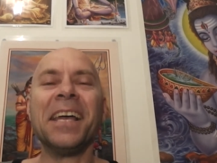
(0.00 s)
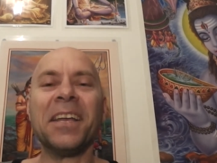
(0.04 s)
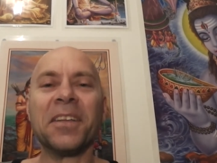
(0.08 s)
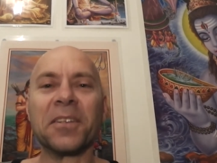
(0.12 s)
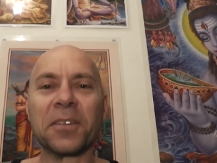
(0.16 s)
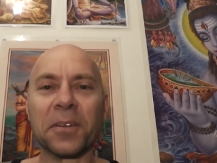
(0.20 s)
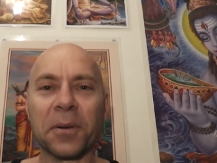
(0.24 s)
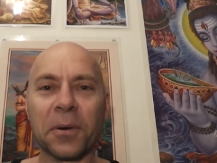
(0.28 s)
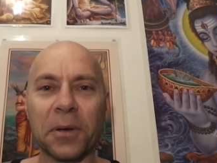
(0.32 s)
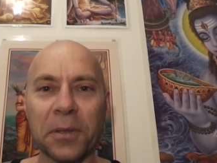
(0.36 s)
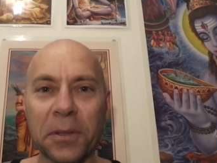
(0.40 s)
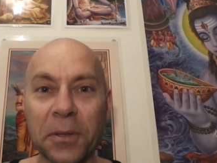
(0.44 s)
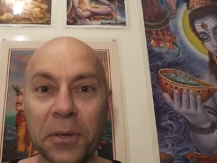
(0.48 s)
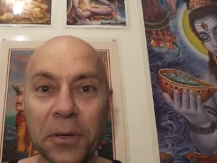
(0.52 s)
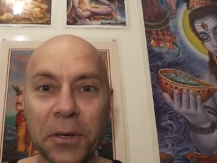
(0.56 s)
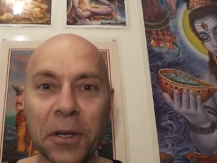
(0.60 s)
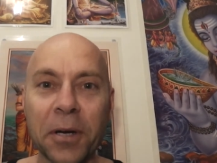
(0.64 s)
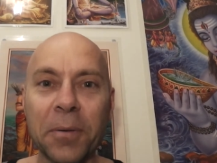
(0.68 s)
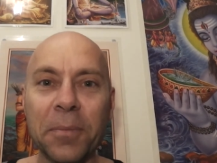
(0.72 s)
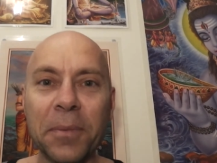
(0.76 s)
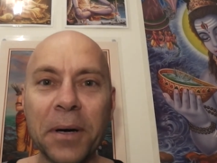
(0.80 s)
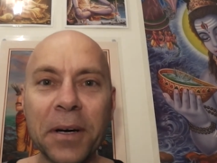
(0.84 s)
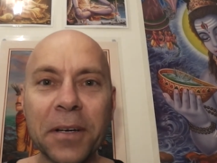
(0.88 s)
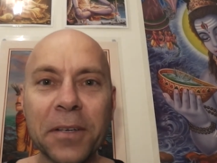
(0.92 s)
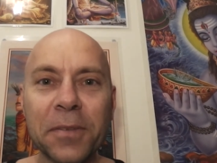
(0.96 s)
so I thought I
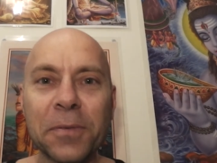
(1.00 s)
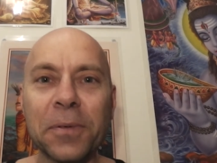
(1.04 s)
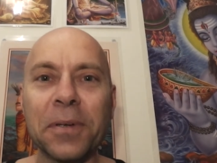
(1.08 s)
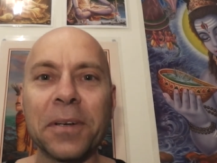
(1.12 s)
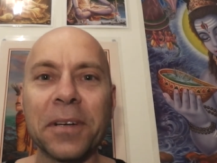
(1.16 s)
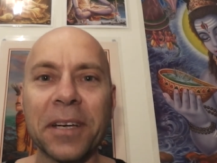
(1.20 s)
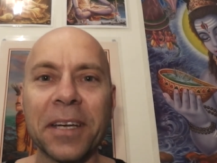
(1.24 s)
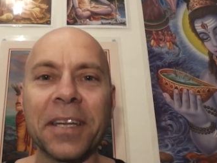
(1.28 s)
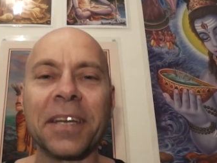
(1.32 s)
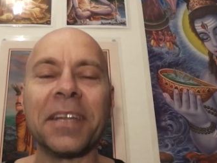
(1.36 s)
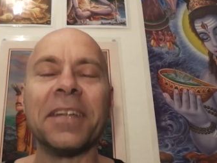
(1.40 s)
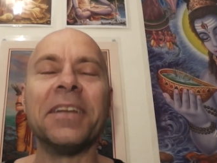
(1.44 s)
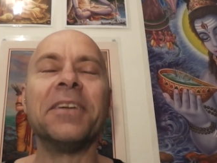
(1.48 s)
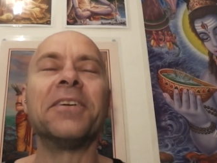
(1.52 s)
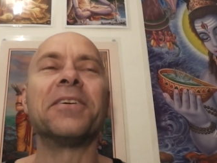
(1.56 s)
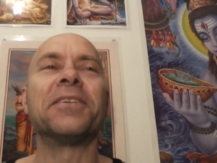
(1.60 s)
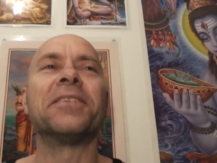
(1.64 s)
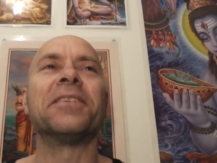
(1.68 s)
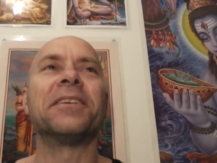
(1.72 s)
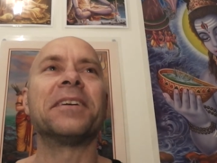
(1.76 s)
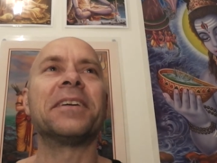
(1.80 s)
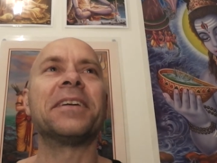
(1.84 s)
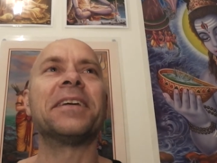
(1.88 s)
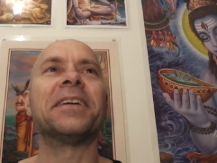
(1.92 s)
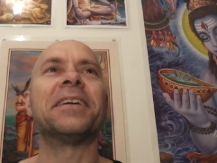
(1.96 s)
might as well get in on
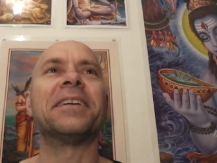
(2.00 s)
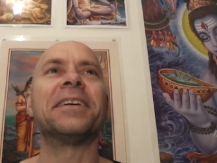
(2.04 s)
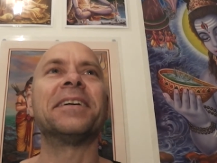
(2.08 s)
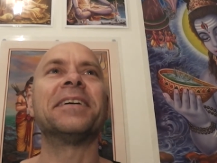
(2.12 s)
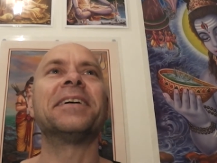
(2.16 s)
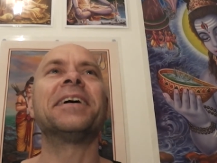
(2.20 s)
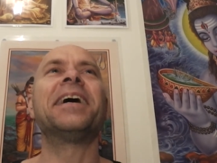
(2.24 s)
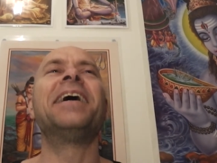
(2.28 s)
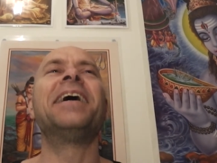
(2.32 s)
the gig.